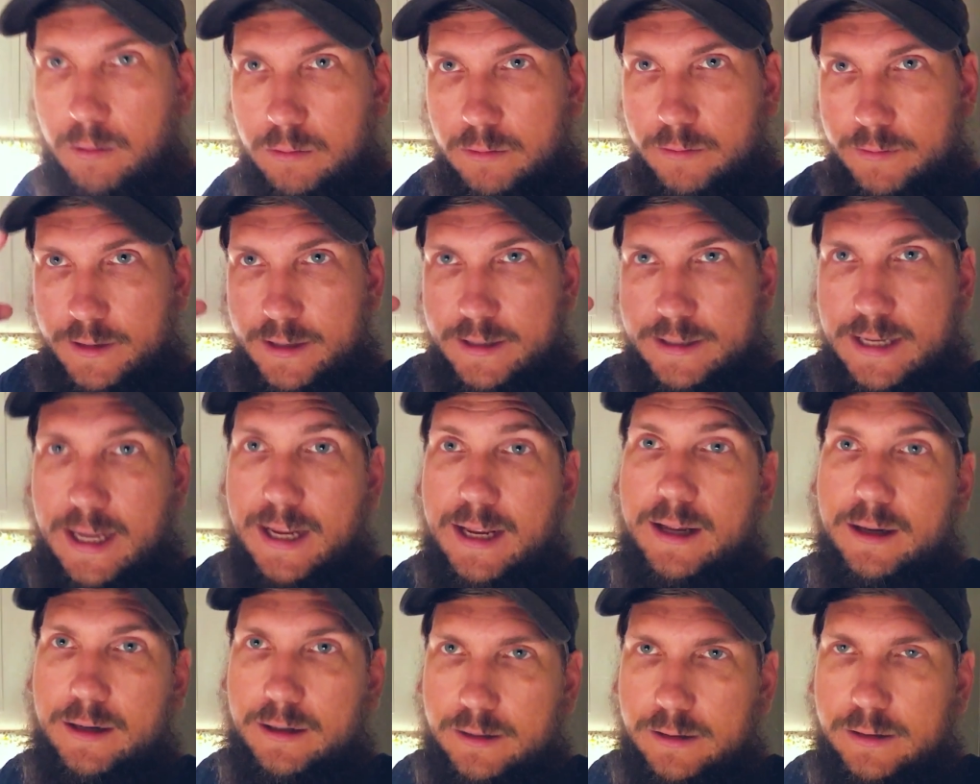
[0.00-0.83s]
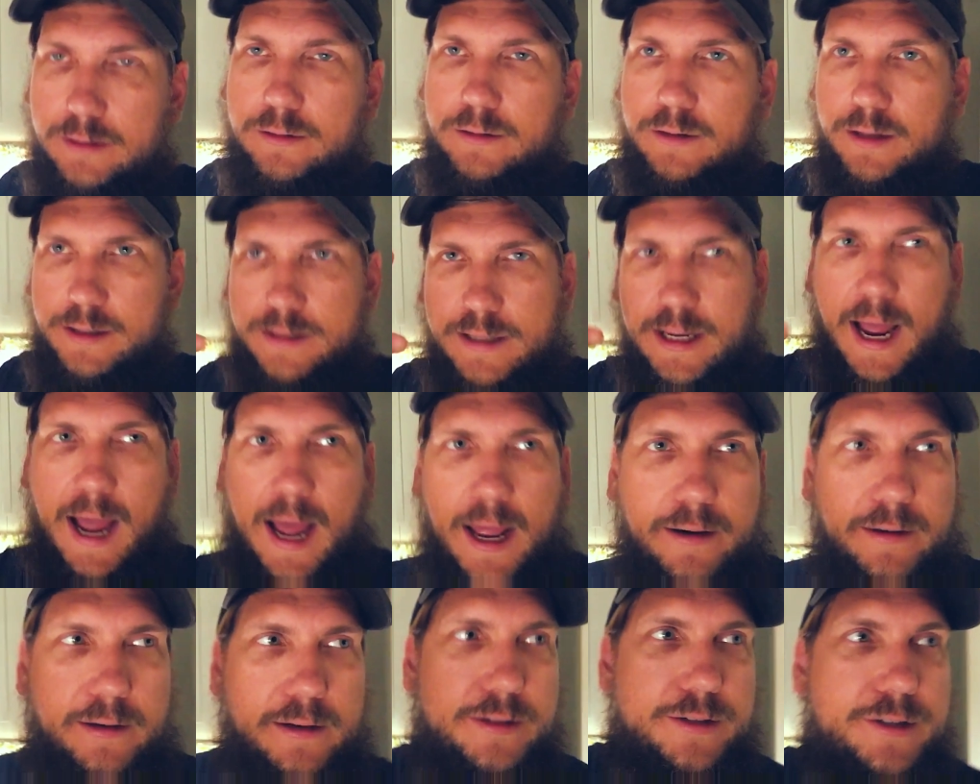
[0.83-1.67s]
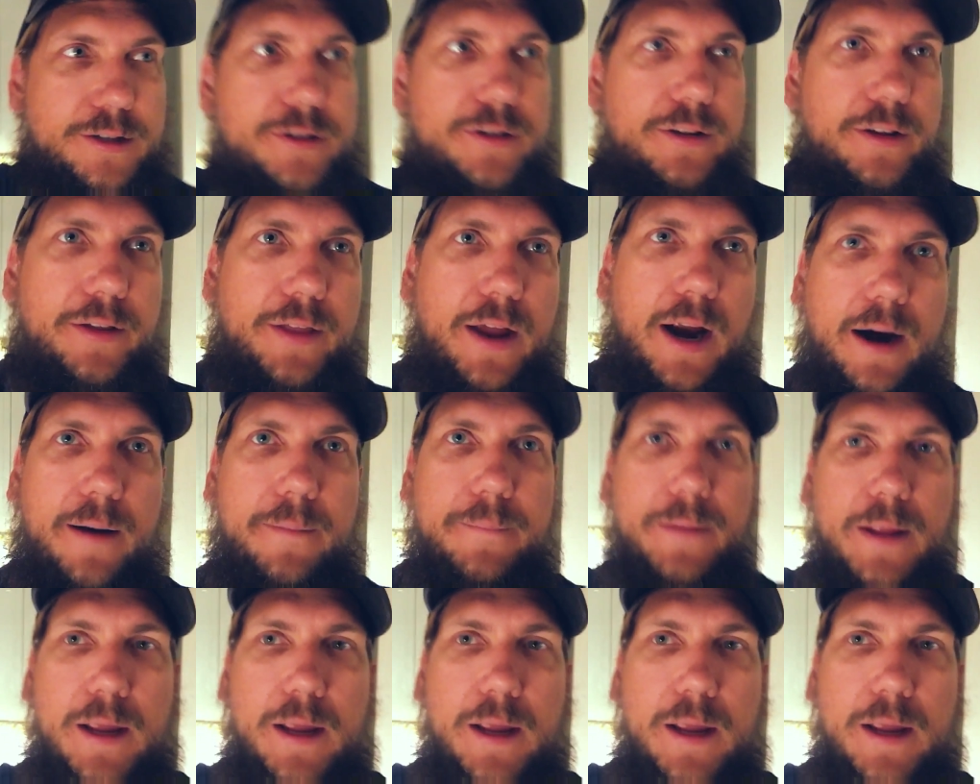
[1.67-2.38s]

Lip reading: This hat is usually there.